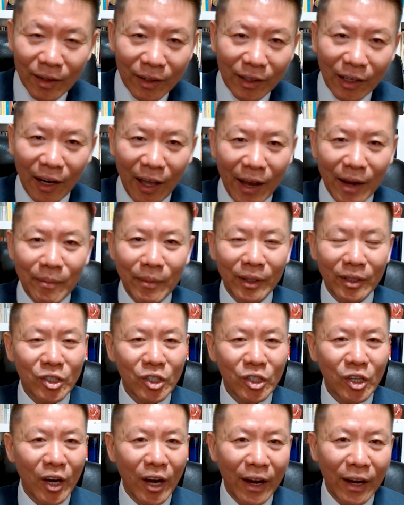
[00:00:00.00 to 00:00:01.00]
climate
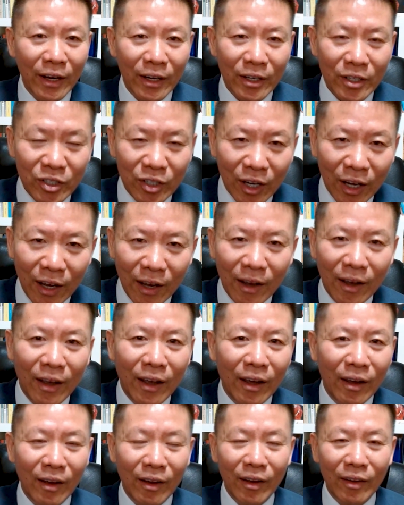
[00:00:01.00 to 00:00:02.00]
change,
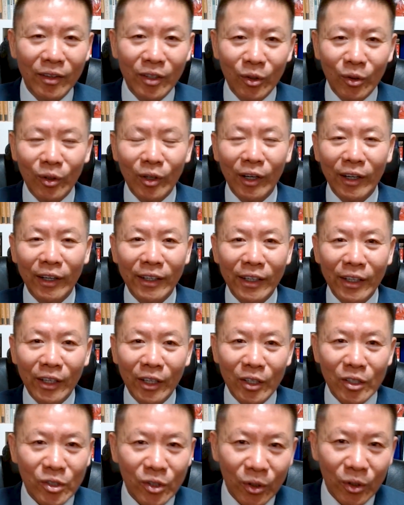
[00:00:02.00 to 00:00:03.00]
nuclear
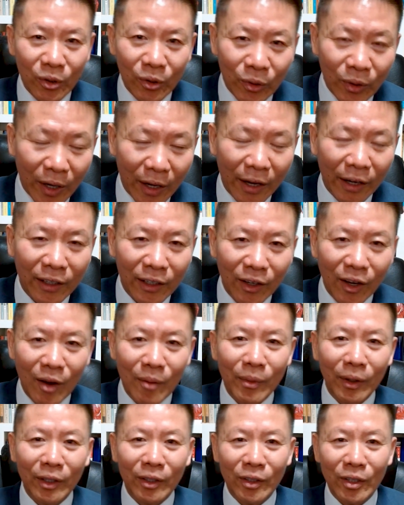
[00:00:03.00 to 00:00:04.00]
issue,
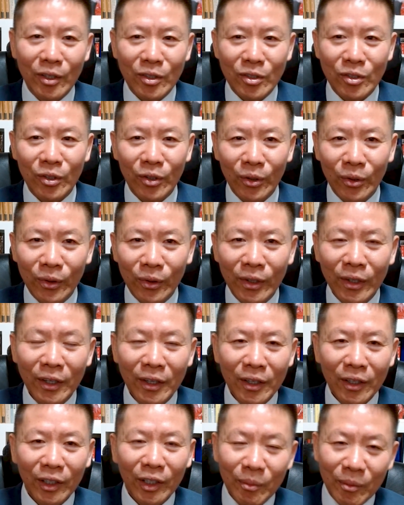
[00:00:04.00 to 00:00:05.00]
economic issue,
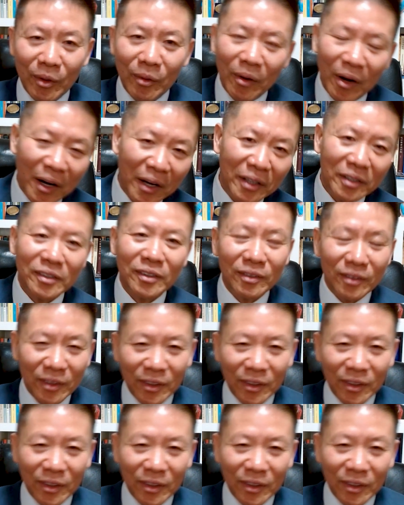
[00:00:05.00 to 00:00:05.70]
human rights,